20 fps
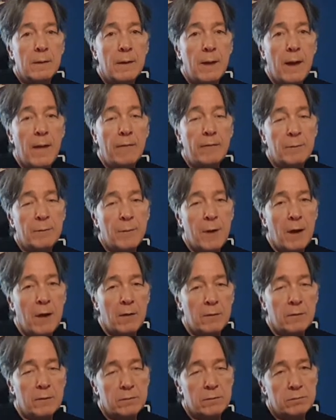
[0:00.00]
After
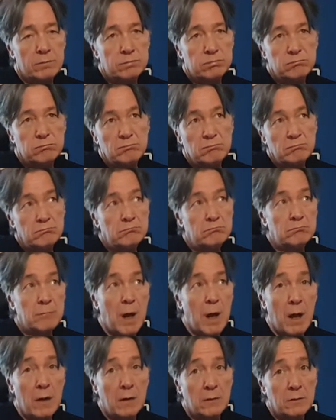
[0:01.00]
about
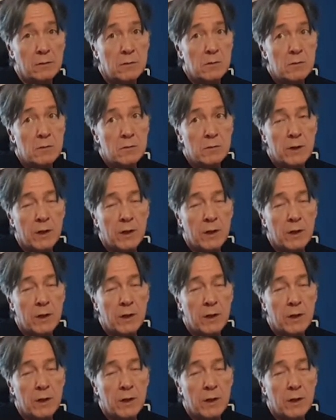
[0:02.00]
I don't know,